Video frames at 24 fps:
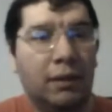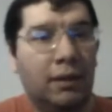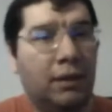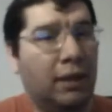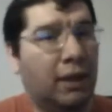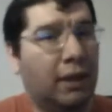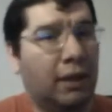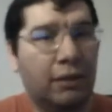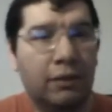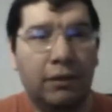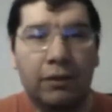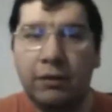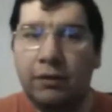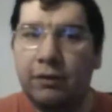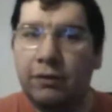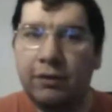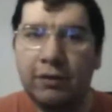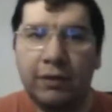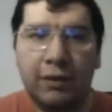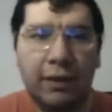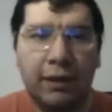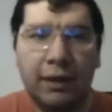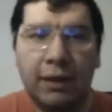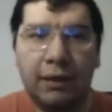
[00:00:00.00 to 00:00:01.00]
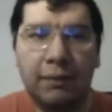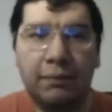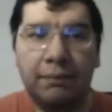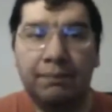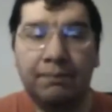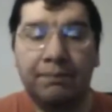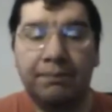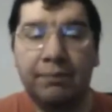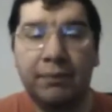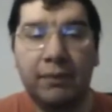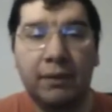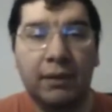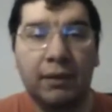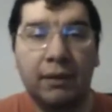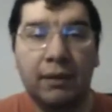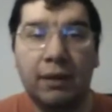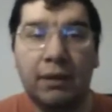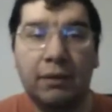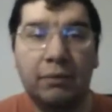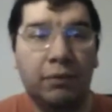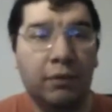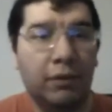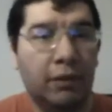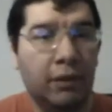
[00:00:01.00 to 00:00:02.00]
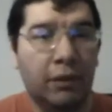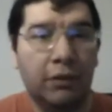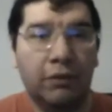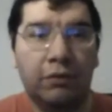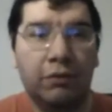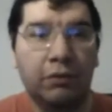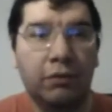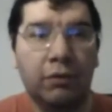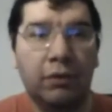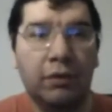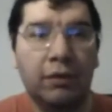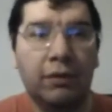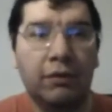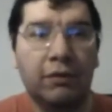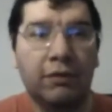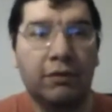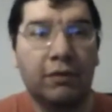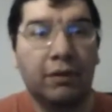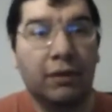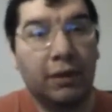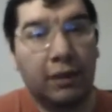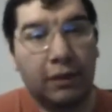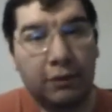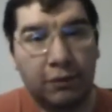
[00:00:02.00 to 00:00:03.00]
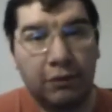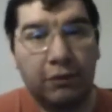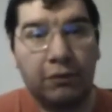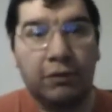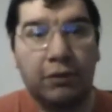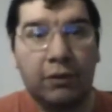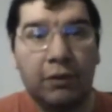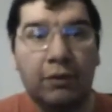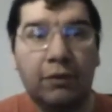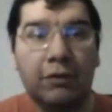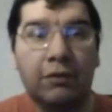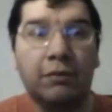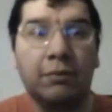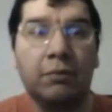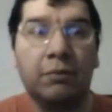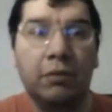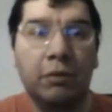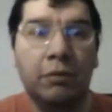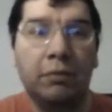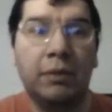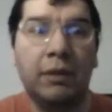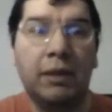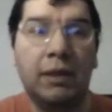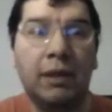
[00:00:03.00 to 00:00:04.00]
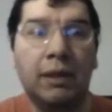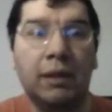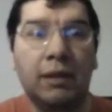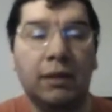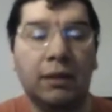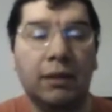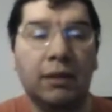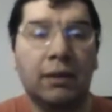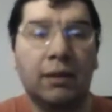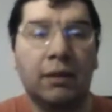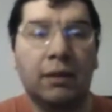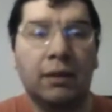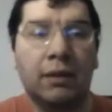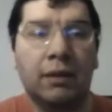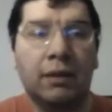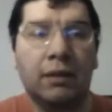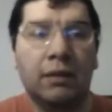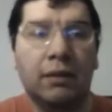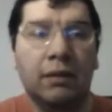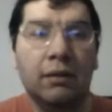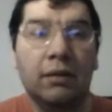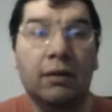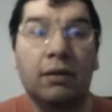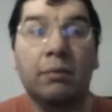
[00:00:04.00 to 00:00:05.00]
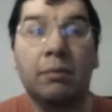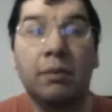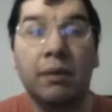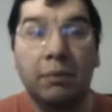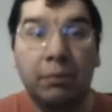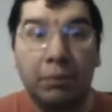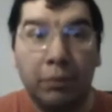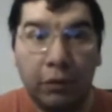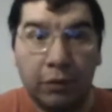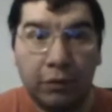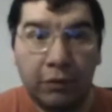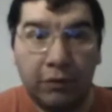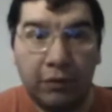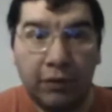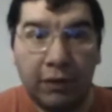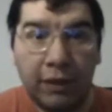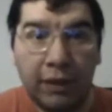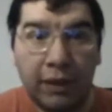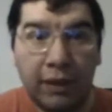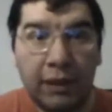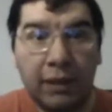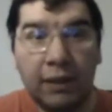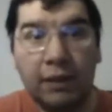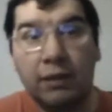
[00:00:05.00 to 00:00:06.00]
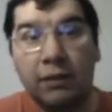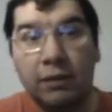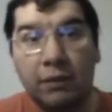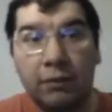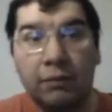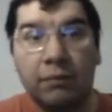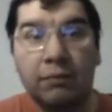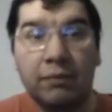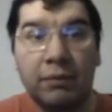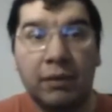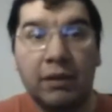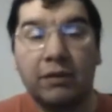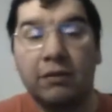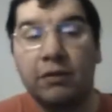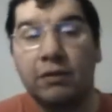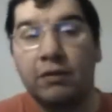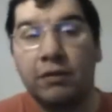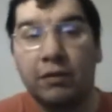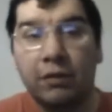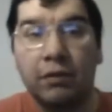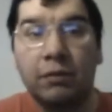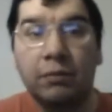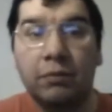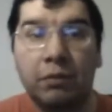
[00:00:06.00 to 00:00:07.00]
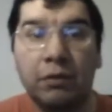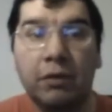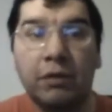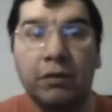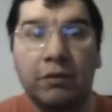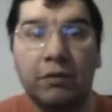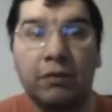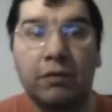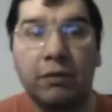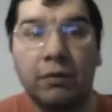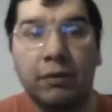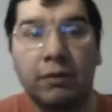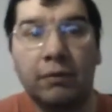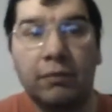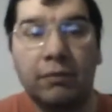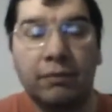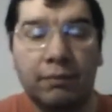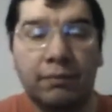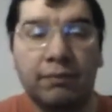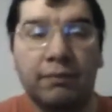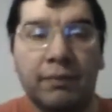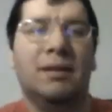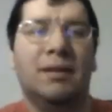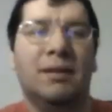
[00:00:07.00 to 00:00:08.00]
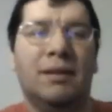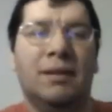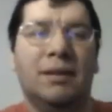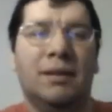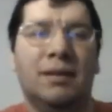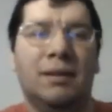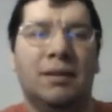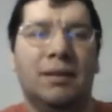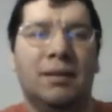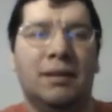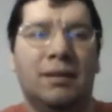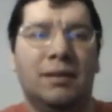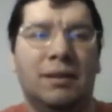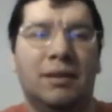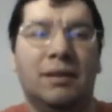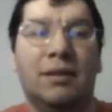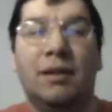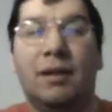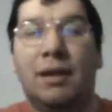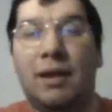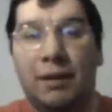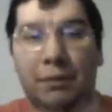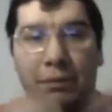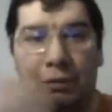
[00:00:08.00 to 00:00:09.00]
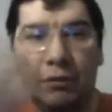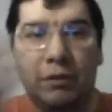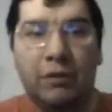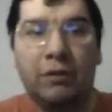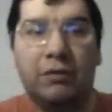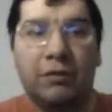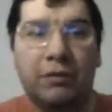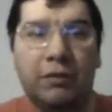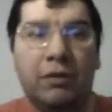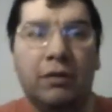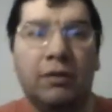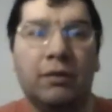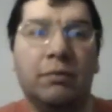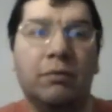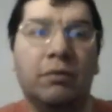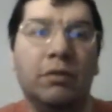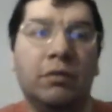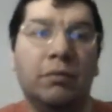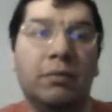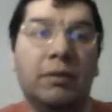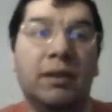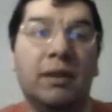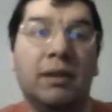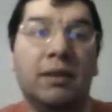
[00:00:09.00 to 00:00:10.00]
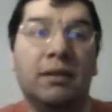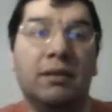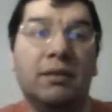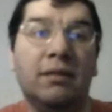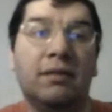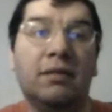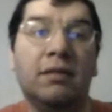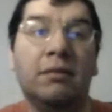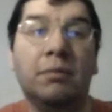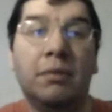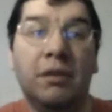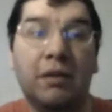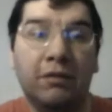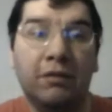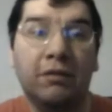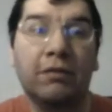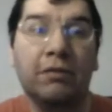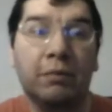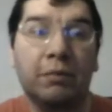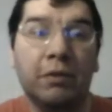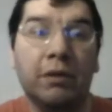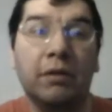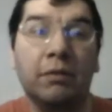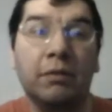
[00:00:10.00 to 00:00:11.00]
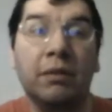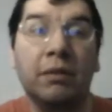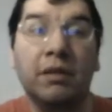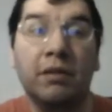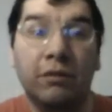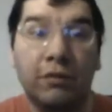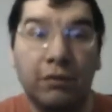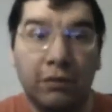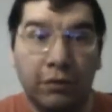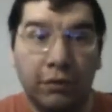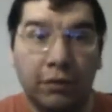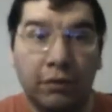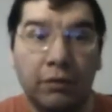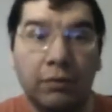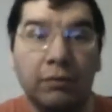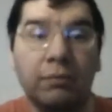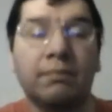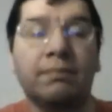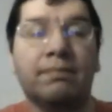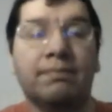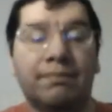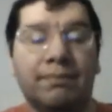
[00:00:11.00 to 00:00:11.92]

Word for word: I had a good time. Uh, I really enjoyed this. I actually saw this movie uh, on my birthday uh, as a celebration. Yeah, after I saw the movie The Amazing Spider-Man 2.